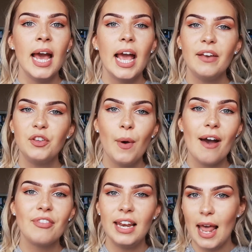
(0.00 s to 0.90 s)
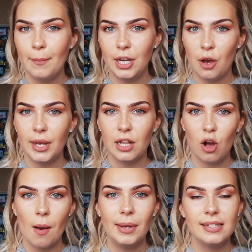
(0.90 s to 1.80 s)
If you have, then let me know in the
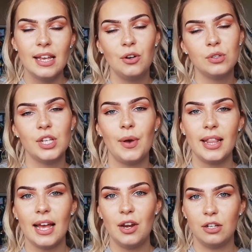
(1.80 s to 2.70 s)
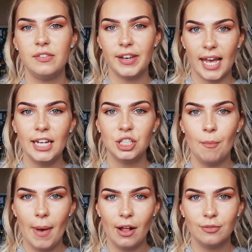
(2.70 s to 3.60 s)
comments and also hit that notification
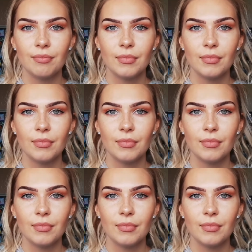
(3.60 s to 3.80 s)
bell.